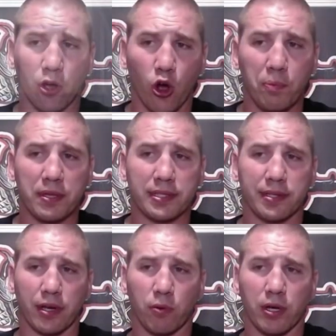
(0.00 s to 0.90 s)
open
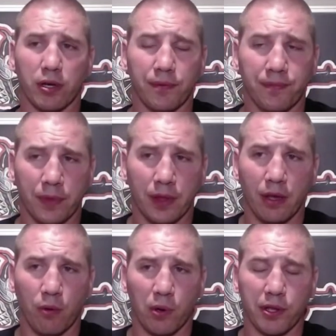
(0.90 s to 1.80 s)
stairwell,
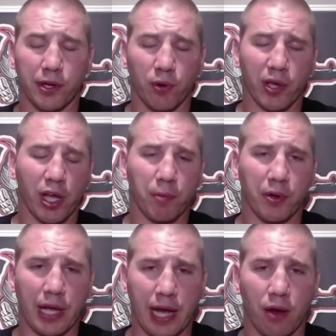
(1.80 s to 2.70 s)
whether you're going up or
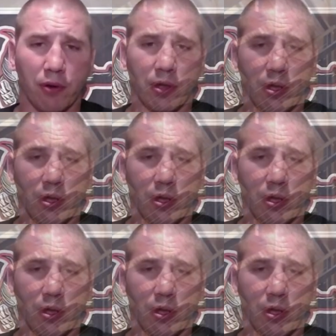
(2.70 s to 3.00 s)
down,